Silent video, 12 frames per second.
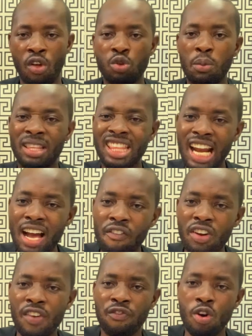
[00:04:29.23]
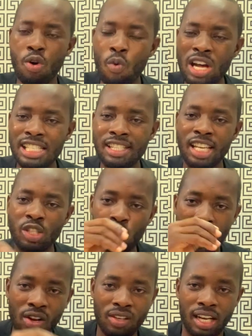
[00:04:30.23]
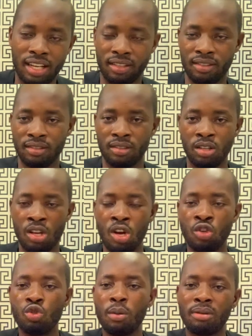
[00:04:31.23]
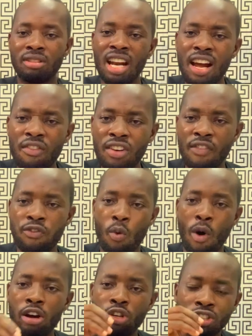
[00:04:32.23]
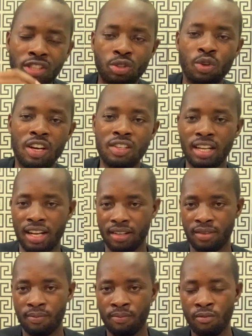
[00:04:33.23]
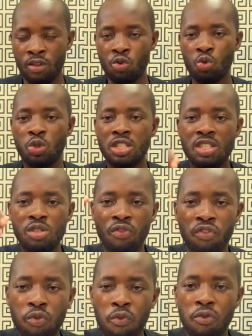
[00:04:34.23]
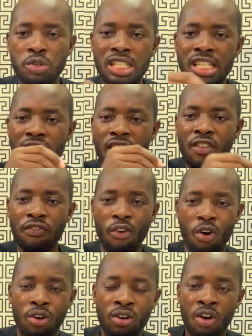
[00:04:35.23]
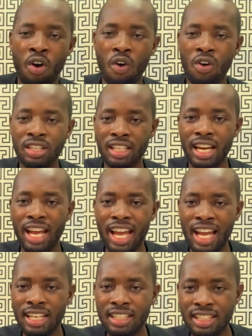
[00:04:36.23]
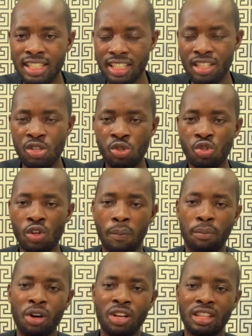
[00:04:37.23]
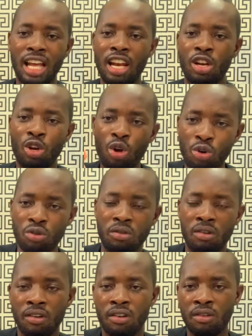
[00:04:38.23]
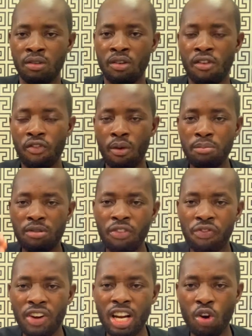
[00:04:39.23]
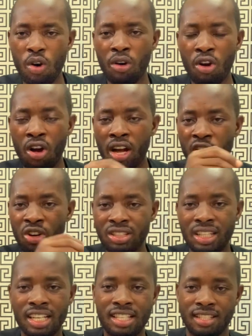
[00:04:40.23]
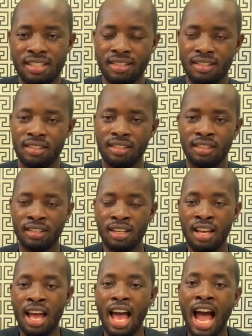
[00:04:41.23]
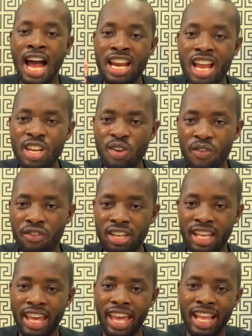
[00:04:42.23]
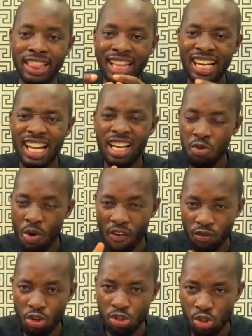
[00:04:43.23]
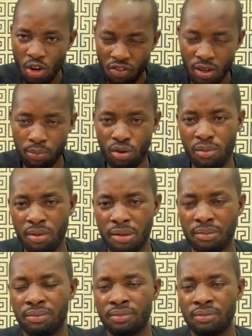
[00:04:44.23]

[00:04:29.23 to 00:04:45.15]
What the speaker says: to be traveling from one state to another, to be traveling from one country to another, to seeking for unending support and loan from different countries. At the end of the day, internally, you have not solved the problem.